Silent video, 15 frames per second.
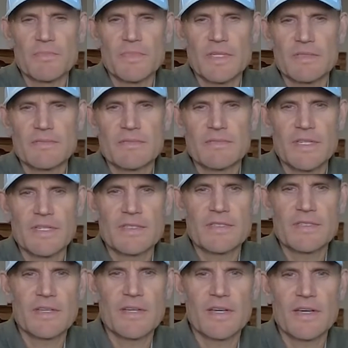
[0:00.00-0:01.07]
but
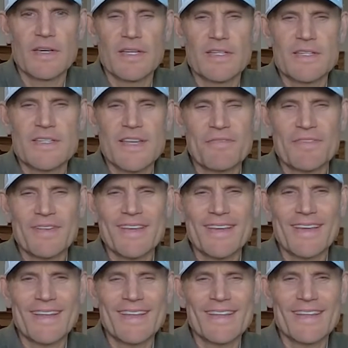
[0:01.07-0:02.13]
it's definitely a
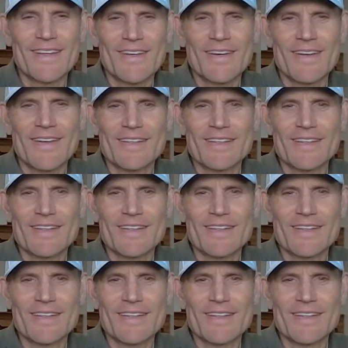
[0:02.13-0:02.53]
clean look,